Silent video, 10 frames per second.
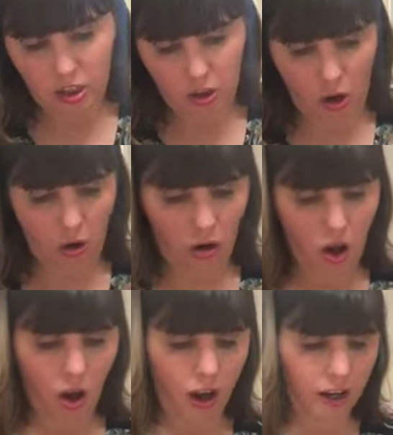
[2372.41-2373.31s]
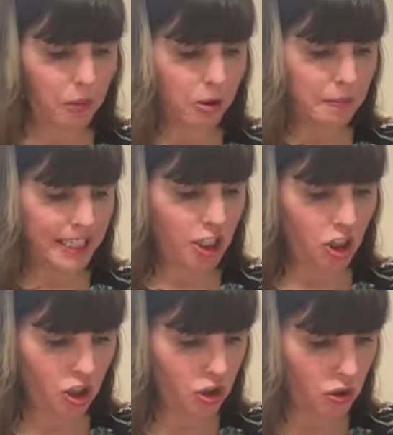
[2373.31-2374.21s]
So I don't want to be
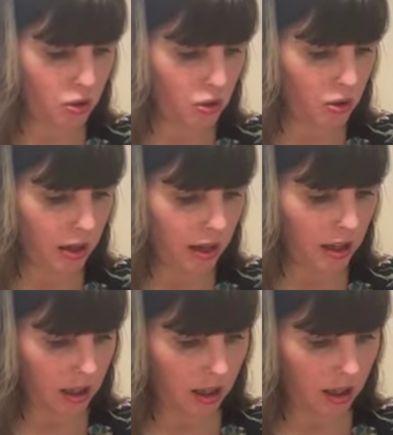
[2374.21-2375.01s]
too